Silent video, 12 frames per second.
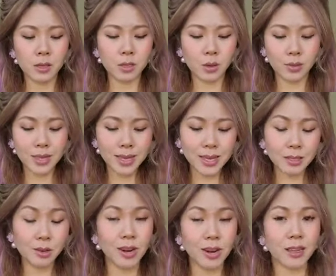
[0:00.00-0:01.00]
So
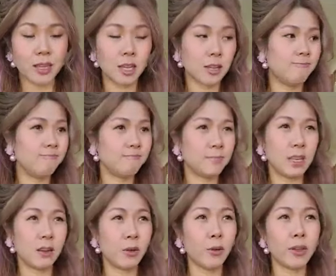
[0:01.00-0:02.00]
these are like, you
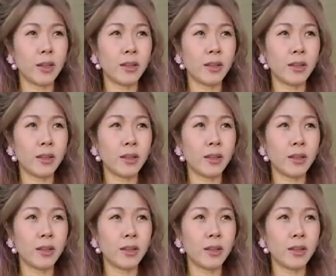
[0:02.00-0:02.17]
know,